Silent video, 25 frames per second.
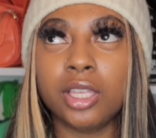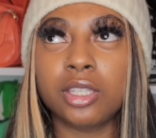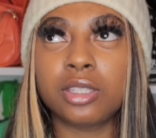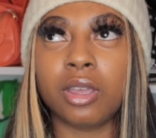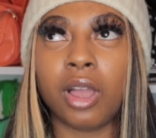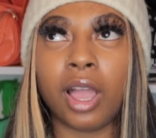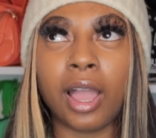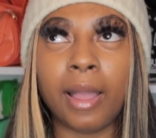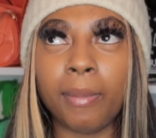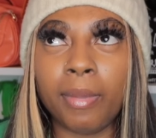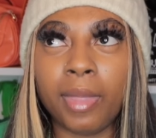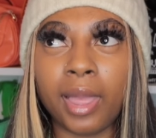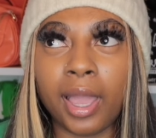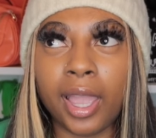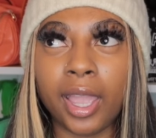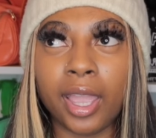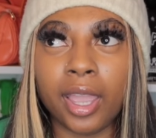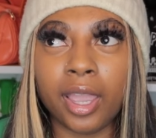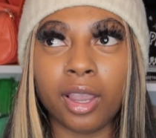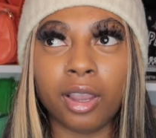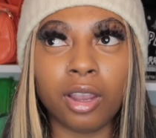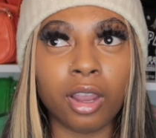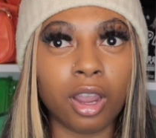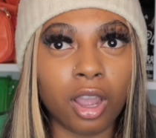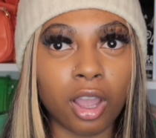So I'm
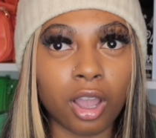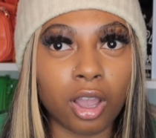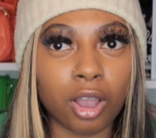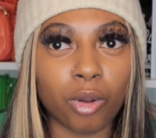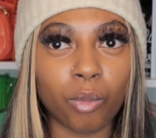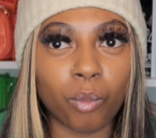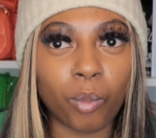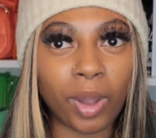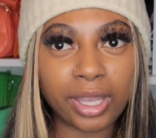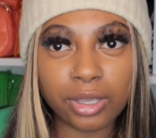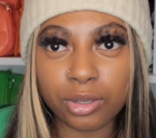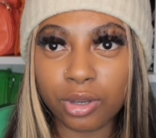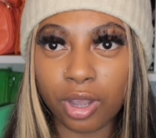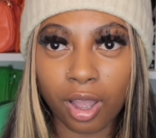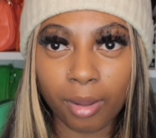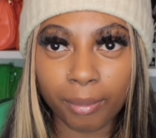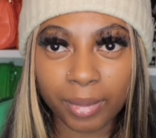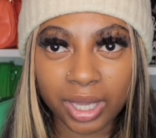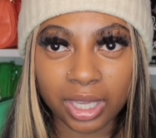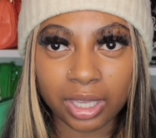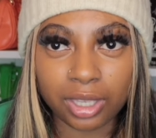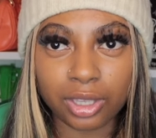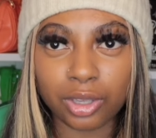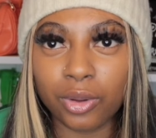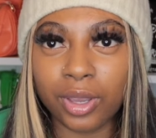like, girl, why you call
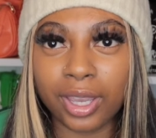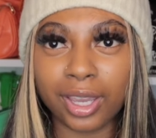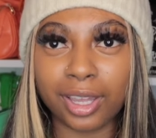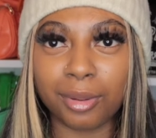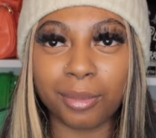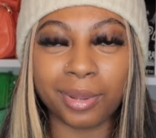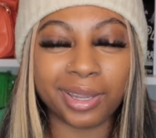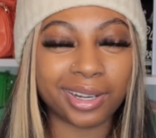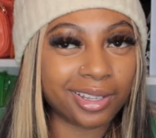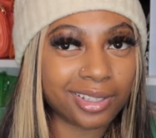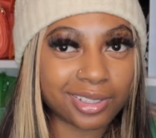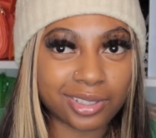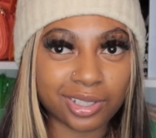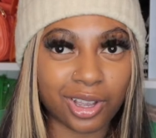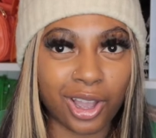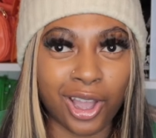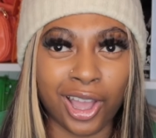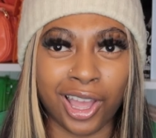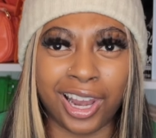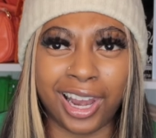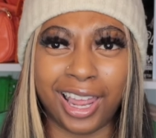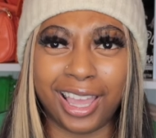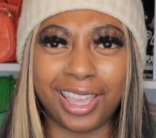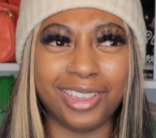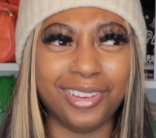me? You ain't got nobody else to call.
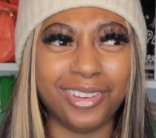Like,